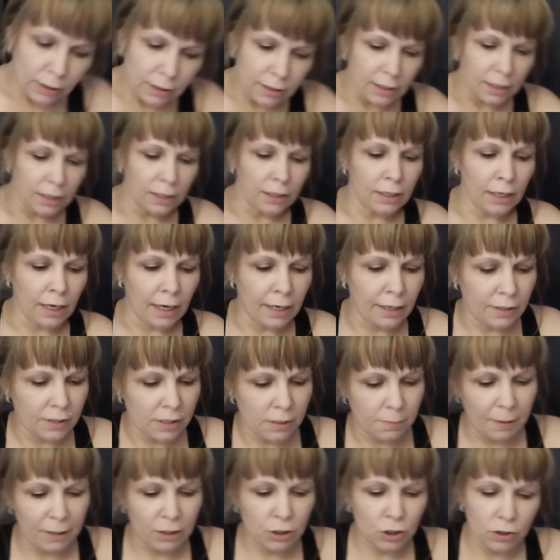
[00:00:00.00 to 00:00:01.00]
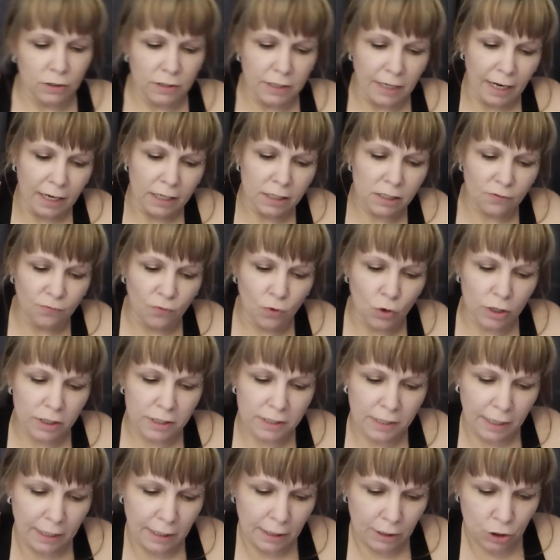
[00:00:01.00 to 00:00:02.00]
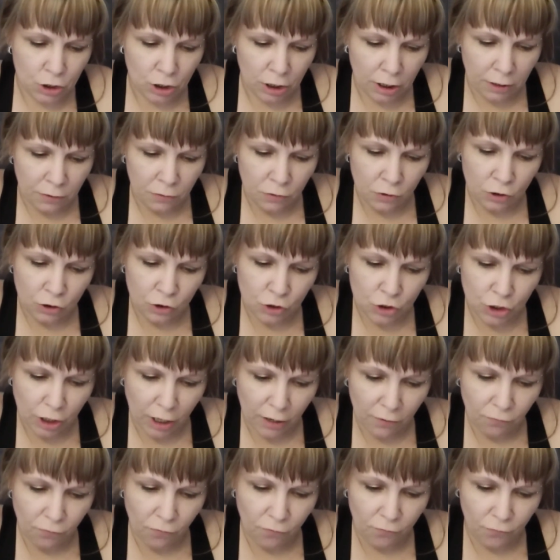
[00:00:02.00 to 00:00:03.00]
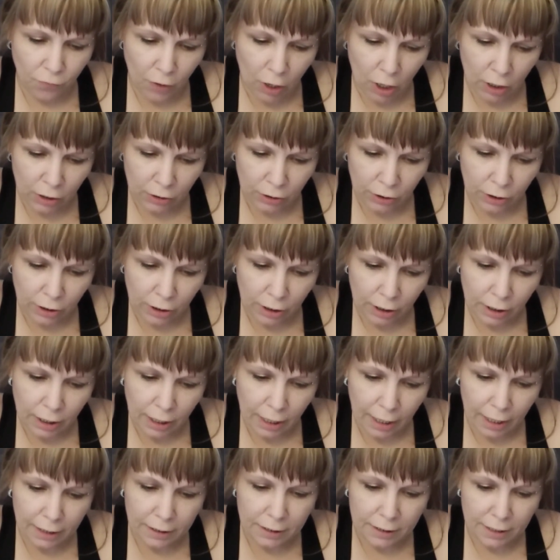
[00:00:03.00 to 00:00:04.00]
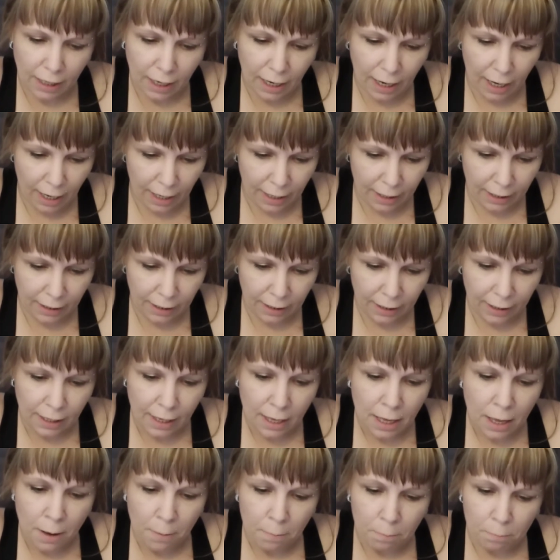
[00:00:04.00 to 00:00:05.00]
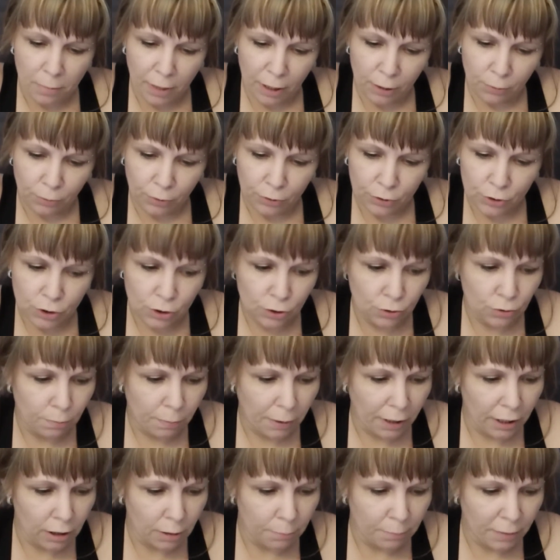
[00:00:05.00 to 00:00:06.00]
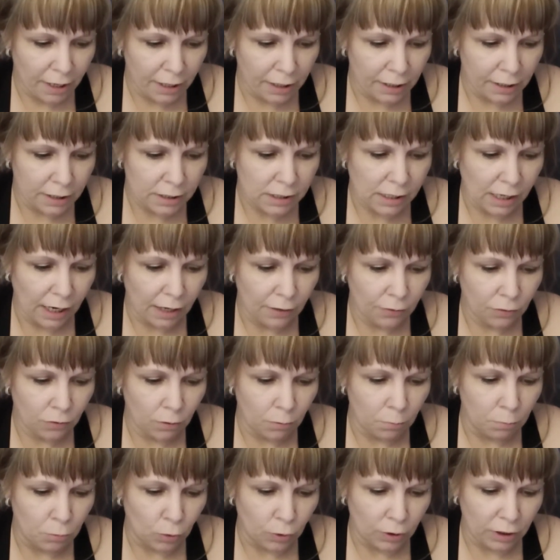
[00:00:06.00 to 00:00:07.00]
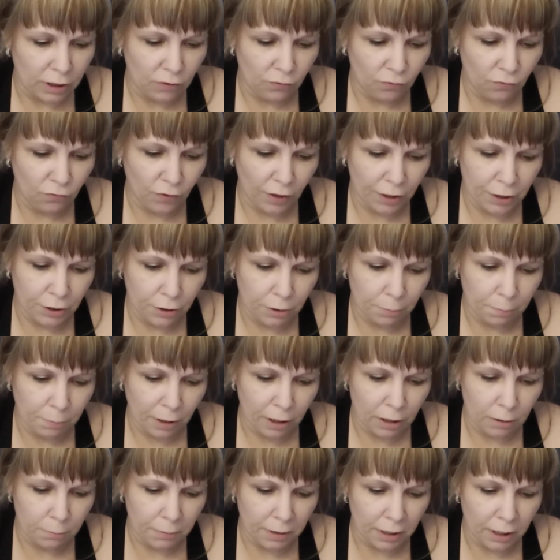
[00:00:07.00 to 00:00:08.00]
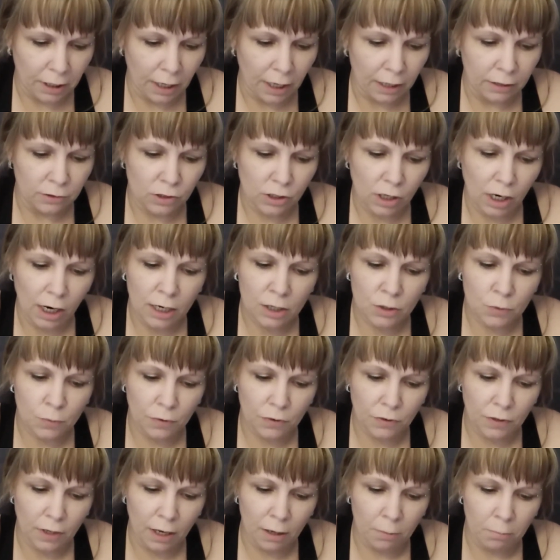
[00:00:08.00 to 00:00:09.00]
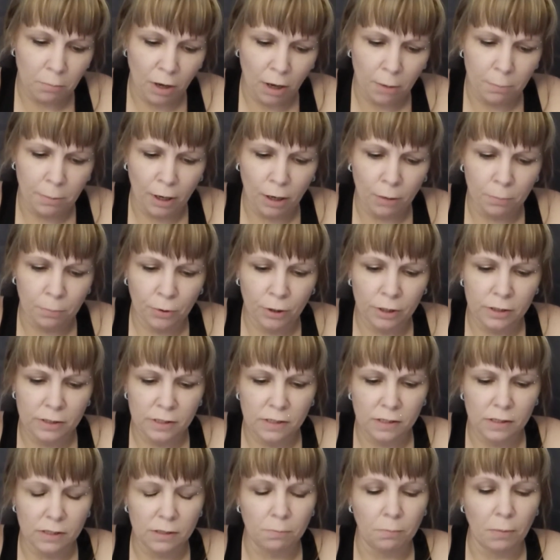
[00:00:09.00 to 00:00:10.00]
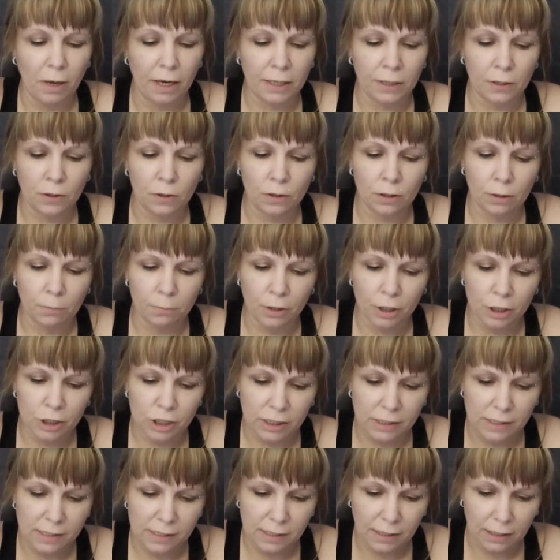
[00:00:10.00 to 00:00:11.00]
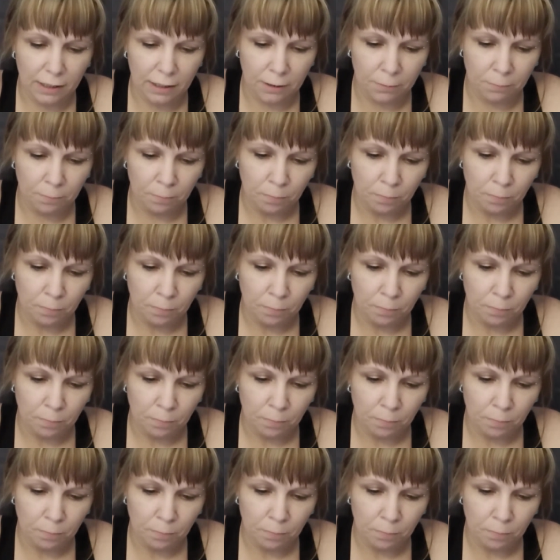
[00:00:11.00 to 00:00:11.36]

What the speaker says: DEA Special Task Force agent Jeff Voller and I met with two paramedics at the Moline Fire Department and talked with them about Prince's medical emergency.